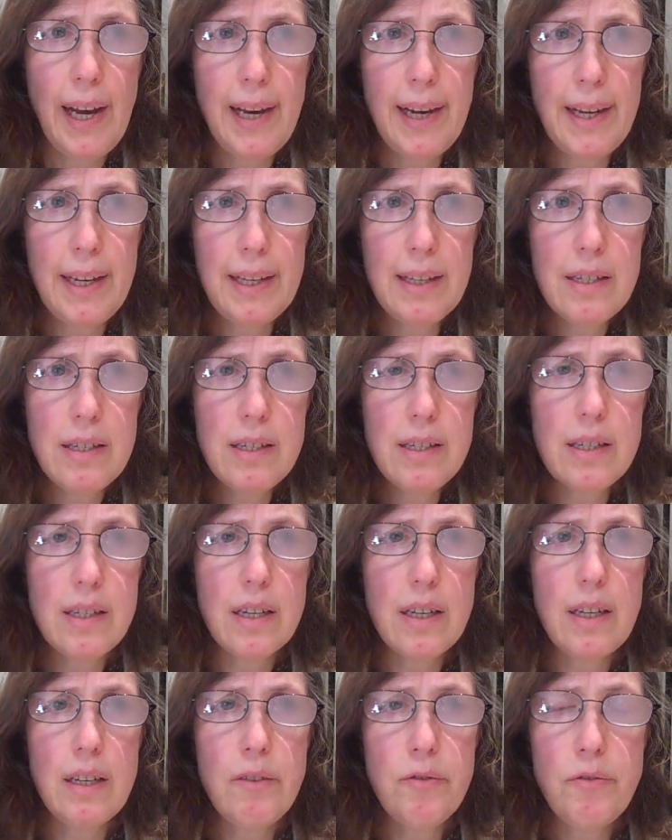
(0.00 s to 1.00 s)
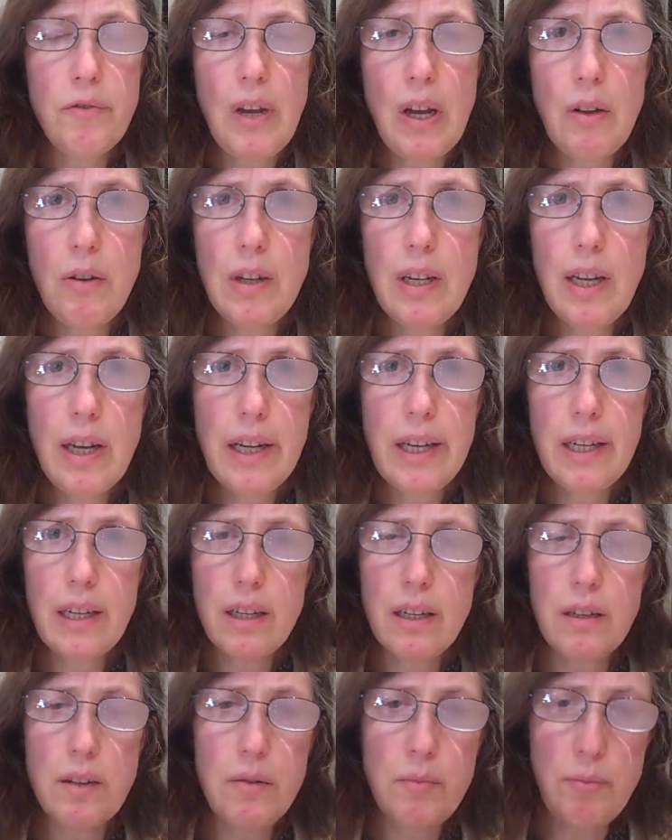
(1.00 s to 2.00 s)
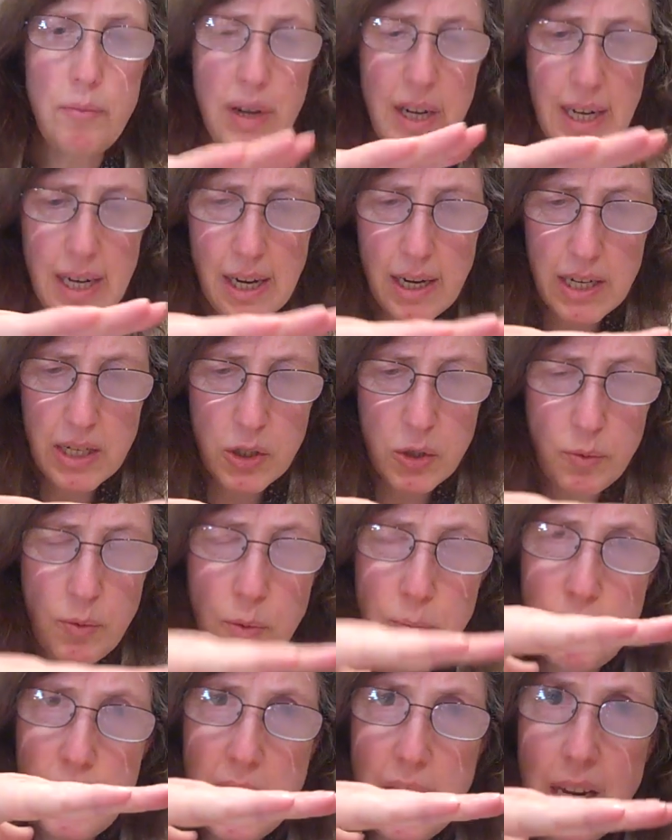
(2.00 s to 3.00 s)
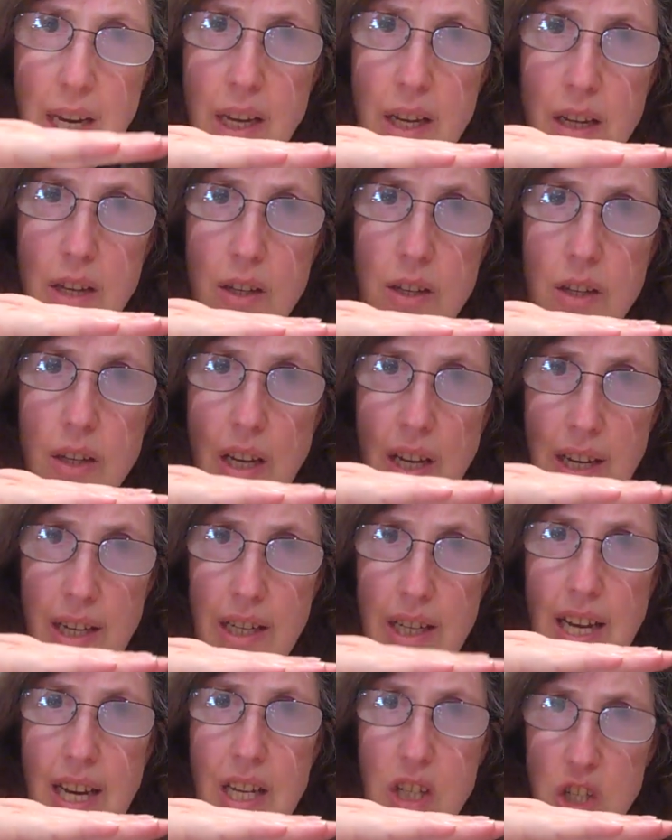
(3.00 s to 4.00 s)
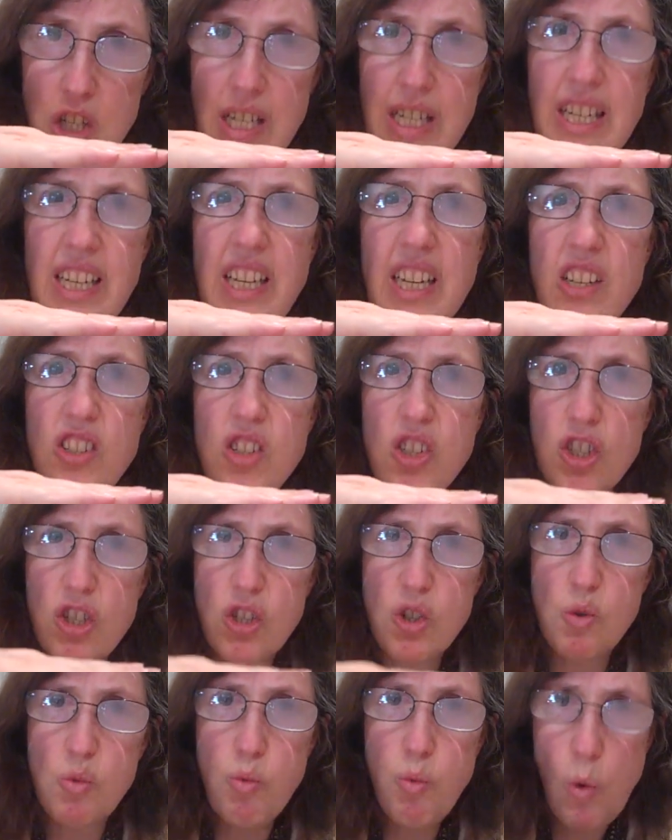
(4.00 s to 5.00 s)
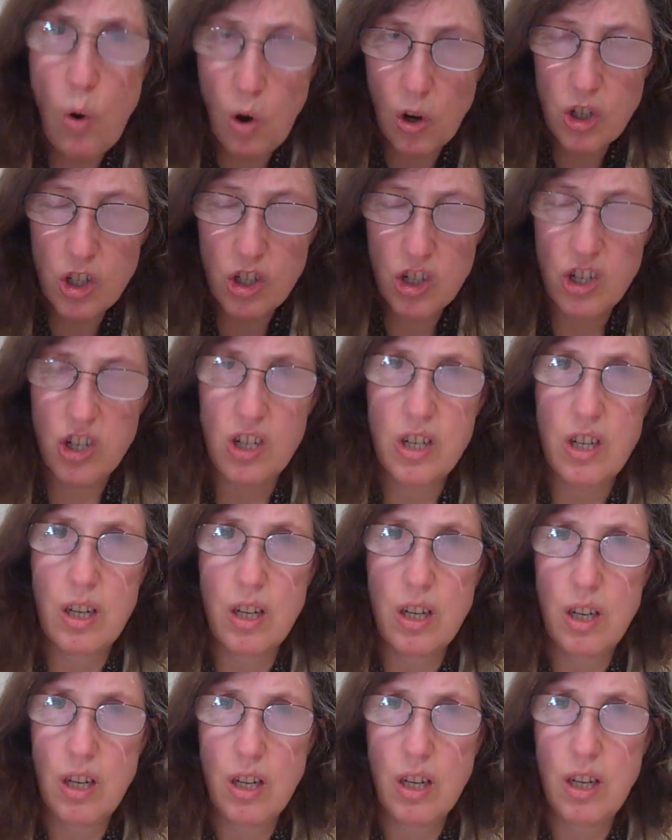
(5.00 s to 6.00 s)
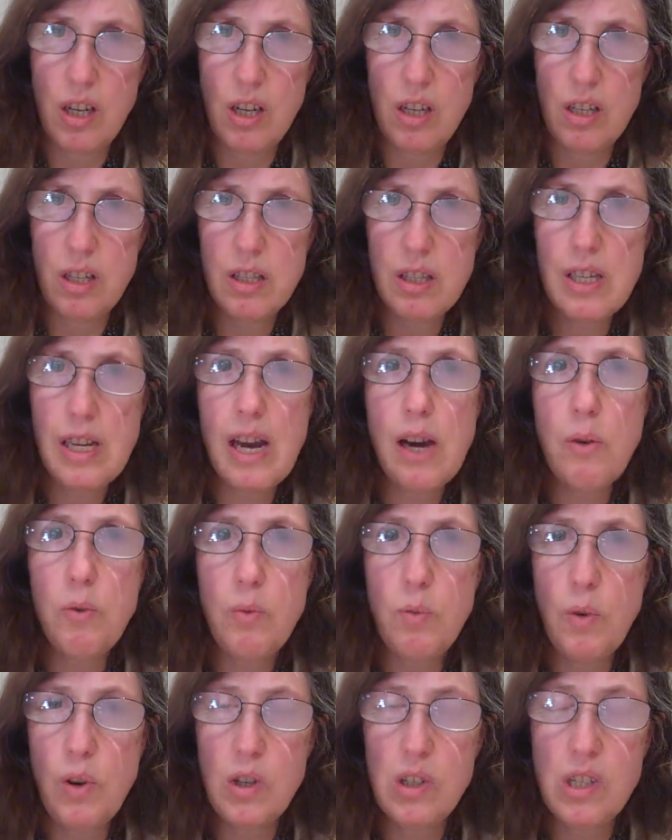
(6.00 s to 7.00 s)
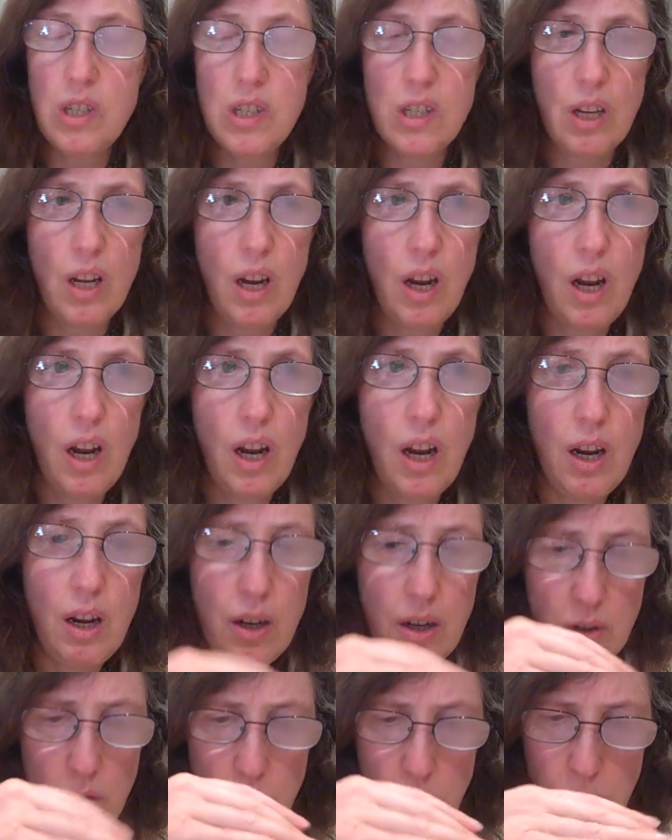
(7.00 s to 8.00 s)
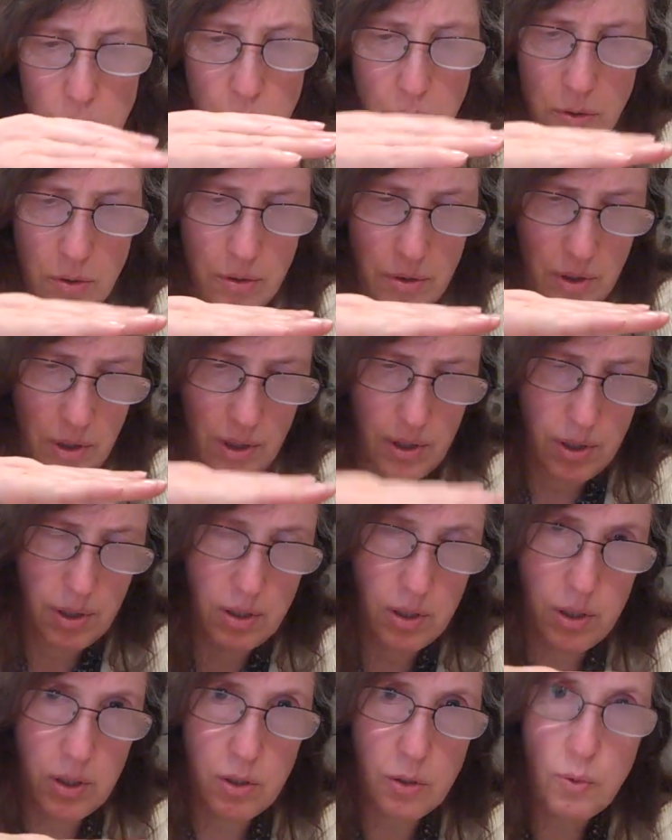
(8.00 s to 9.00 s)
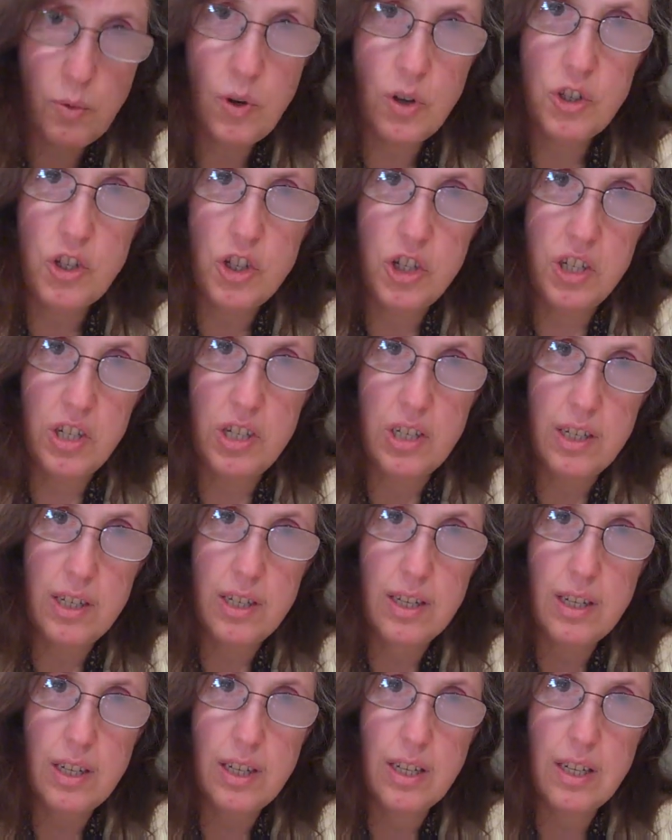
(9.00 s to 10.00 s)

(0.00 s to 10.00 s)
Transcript: and it felt like my eyes were being actually squashed downwards, or squashed